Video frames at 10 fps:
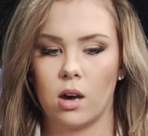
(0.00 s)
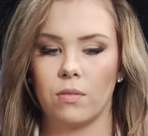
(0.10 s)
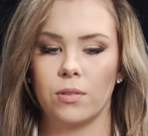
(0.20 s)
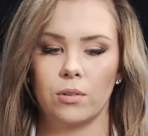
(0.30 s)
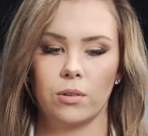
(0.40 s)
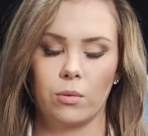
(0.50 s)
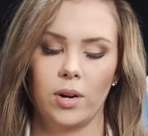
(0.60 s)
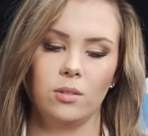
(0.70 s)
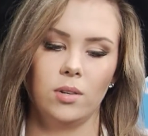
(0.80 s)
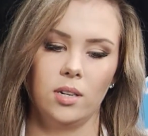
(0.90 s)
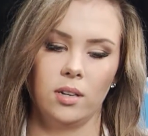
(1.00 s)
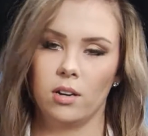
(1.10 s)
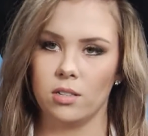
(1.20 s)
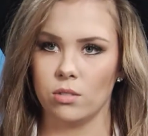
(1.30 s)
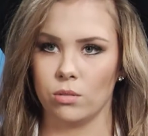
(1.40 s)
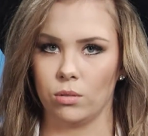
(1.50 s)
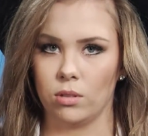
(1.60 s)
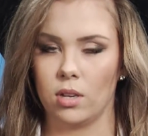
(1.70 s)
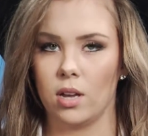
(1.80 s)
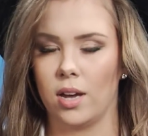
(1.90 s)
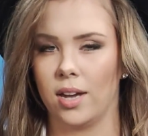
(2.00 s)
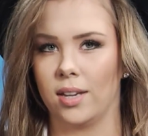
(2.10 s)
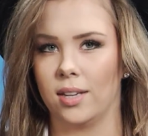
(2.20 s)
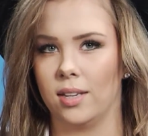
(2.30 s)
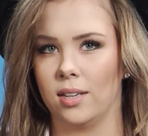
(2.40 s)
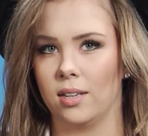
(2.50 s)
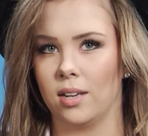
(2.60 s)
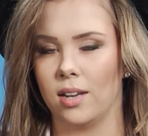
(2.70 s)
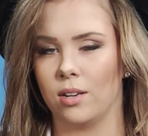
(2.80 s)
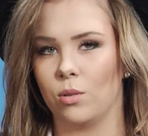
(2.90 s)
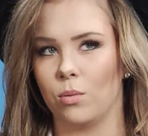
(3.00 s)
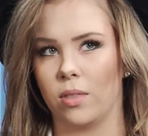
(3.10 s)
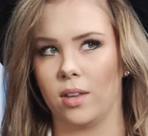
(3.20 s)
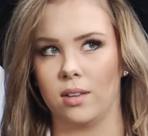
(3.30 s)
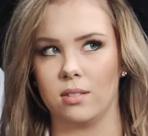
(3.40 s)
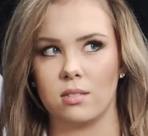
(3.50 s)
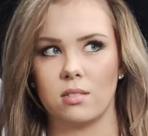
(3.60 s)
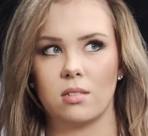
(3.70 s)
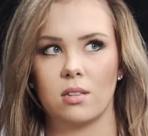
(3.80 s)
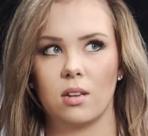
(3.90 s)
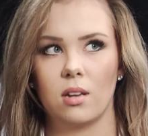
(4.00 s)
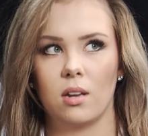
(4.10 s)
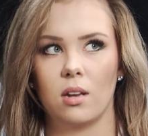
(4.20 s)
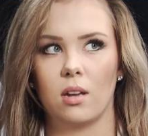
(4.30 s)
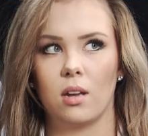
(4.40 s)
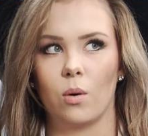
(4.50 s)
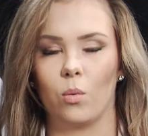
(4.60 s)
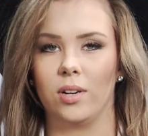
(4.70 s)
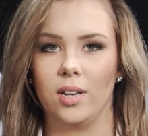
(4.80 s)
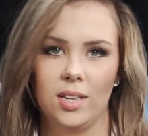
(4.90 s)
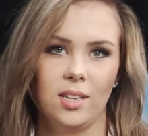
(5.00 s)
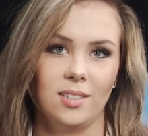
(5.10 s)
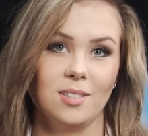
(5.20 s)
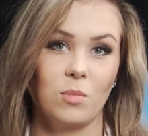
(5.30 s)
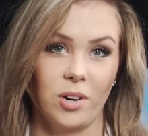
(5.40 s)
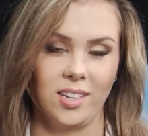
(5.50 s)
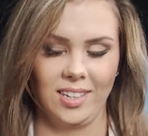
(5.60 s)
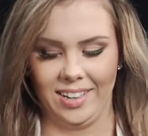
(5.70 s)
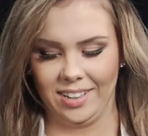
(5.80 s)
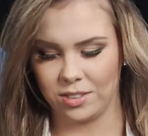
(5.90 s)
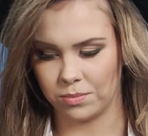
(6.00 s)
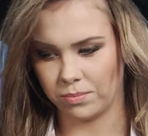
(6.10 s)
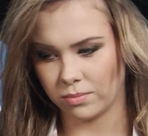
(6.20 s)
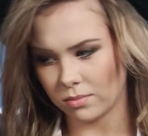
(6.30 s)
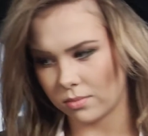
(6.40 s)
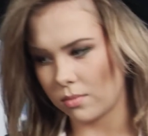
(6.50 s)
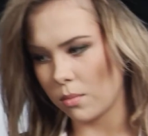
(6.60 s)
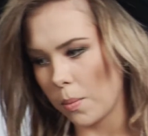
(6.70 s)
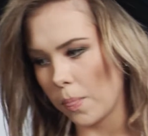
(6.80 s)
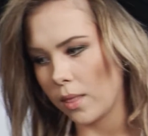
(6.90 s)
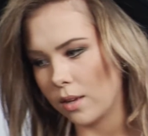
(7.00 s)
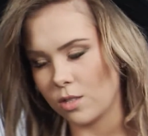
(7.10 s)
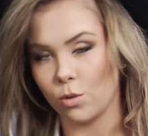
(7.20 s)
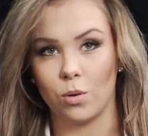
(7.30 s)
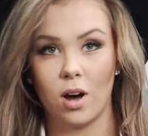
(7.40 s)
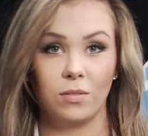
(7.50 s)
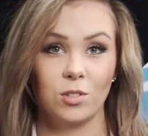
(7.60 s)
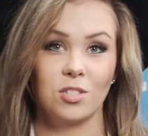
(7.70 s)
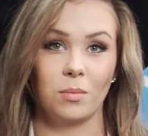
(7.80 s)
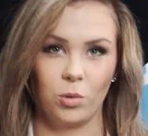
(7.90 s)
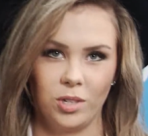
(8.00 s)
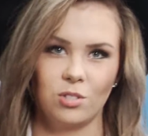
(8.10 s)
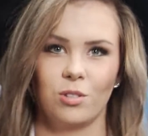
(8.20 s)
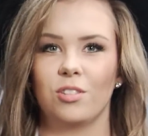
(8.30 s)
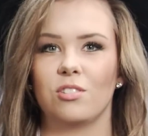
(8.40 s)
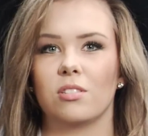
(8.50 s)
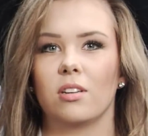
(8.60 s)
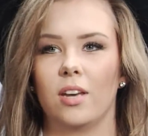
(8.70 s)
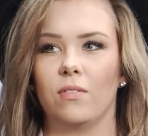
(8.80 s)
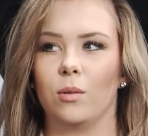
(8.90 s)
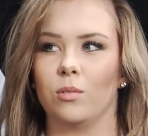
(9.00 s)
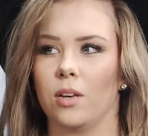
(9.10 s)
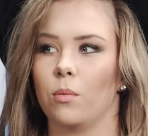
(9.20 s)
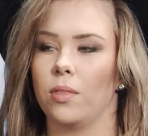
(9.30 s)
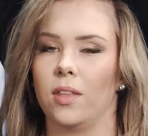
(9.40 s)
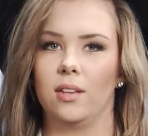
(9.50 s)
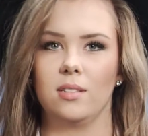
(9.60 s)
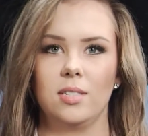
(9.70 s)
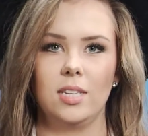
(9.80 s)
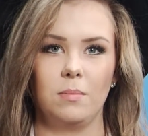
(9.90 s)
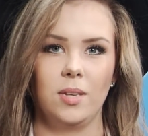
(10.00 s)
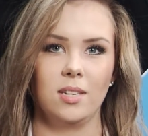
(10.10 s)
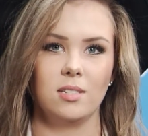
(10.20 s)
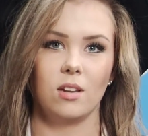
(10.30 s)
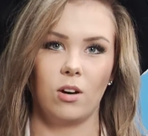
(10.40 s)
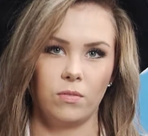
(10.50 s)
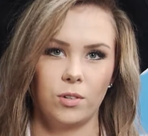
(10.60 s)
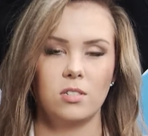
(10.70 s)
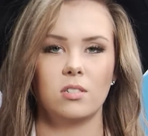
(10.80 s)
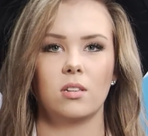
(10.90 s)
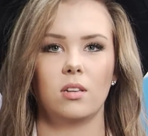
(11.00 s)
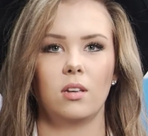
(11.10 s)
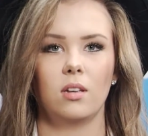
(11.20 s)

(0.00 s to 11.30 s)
after graduating high school, I, I knew that what I need is marketing. So after some research, I found out that EBS offers